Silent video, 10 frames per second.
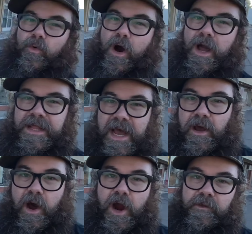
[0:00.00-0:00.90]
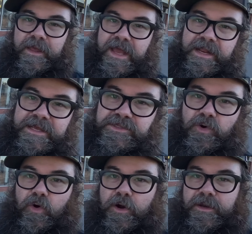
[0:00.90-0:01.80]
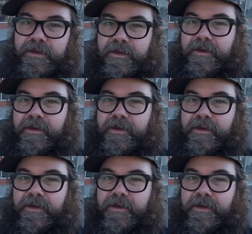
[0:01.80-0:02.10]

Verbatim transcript: Walking out of Heartland, I scored